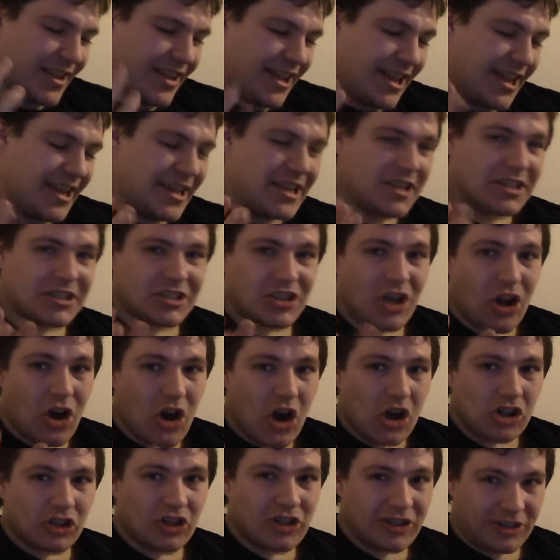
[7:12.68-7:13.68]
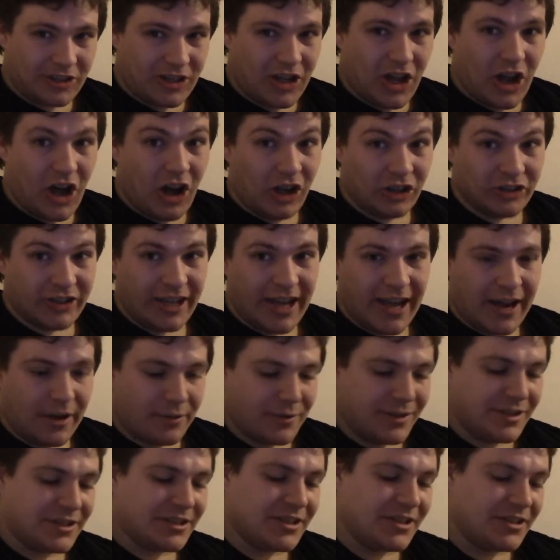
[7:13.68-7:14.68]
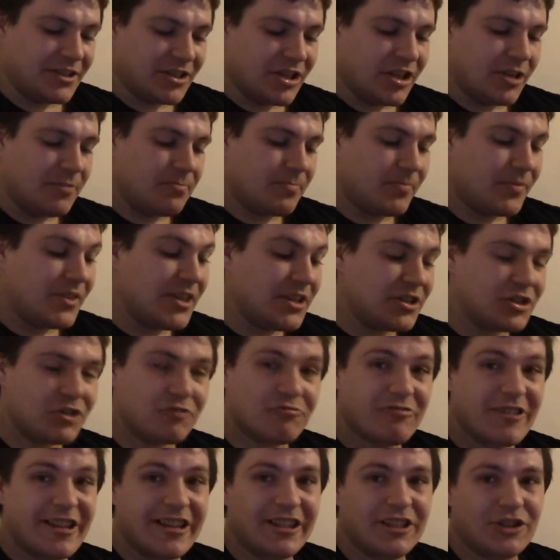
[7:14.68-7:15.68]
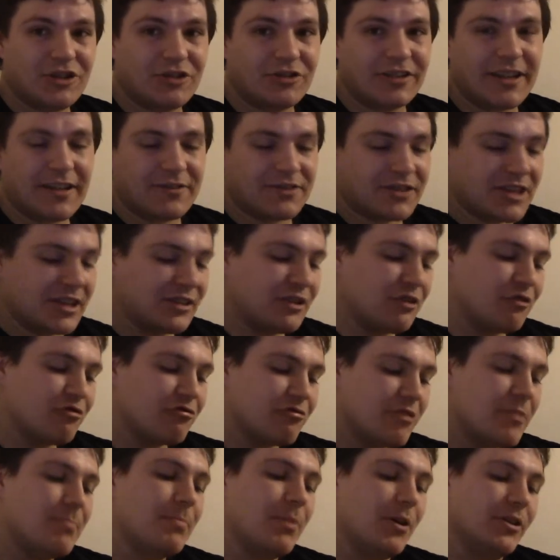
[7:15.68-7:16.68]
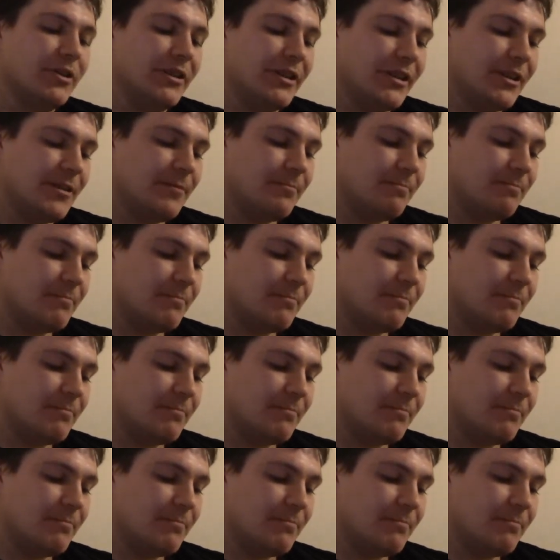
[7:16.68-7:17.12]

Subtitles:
It's odd how this is. This really shouldn't have set and rip on it,